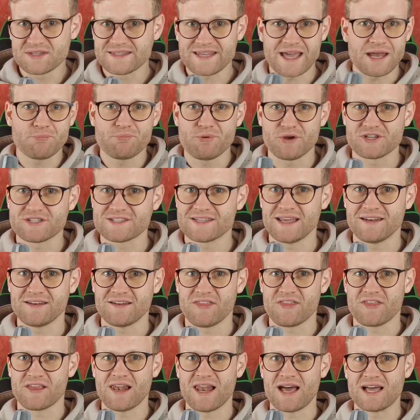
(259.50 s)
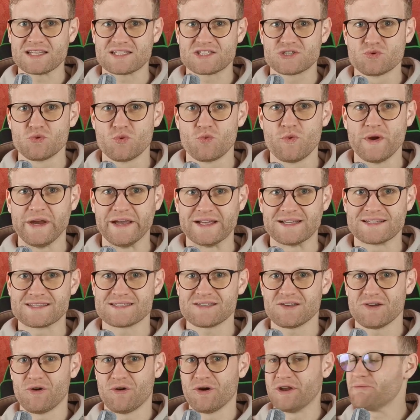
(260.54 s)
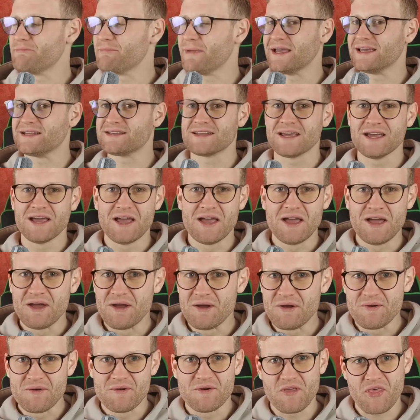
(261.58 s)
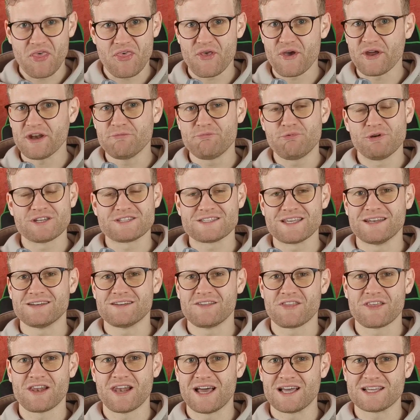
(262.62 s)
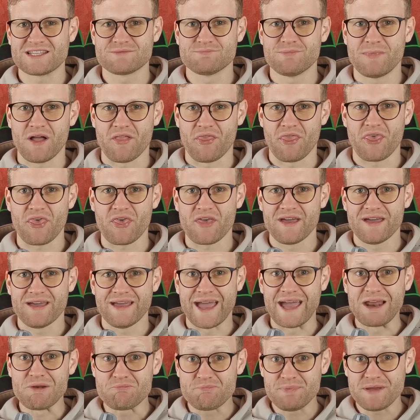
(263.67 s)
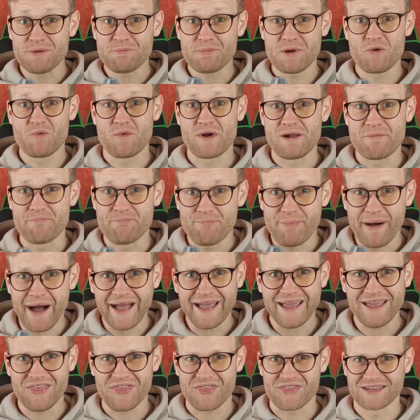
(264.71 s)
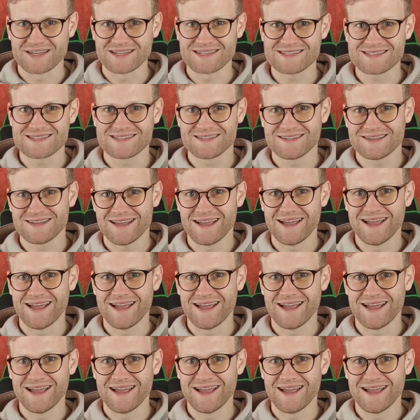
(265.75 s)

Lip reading: 10% in the last 2 weeks, or it made 30% in the last month, and people will buy this.